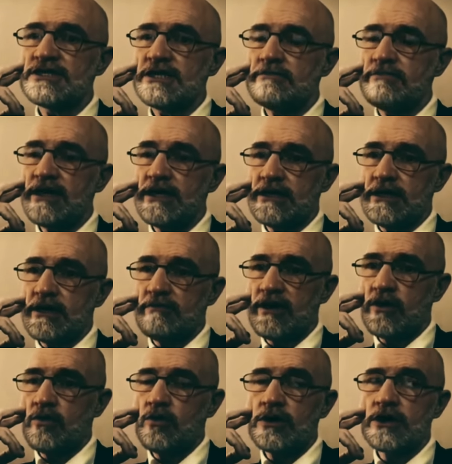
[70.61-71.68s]
debate
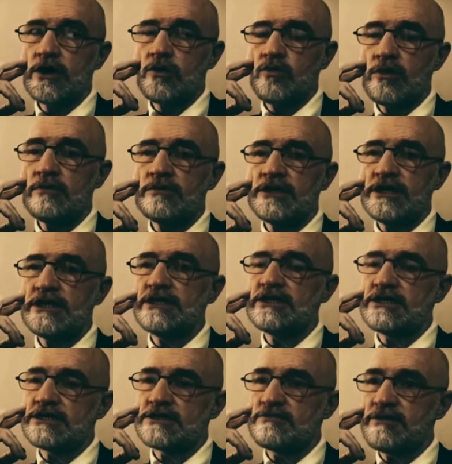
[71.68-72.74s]
about what a woman
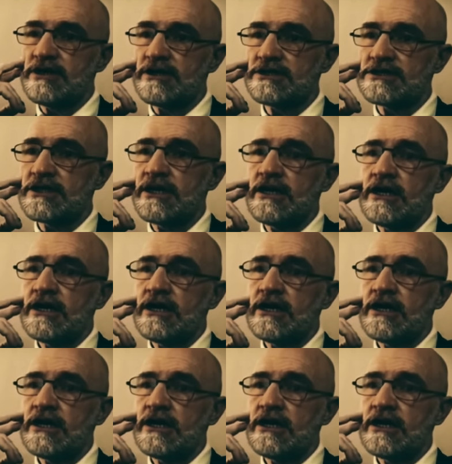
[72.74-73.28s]
is, because